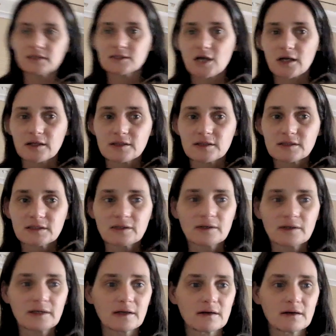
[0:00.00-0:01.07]
talking to
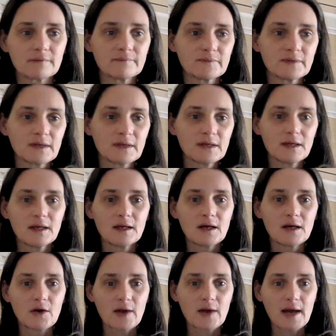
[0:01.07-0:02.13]
Siri, y'all.
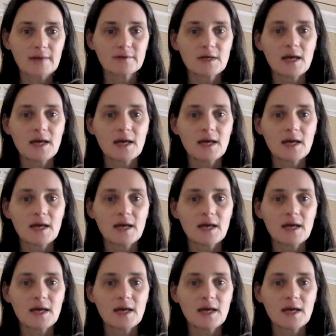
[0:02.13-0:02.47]
Okay.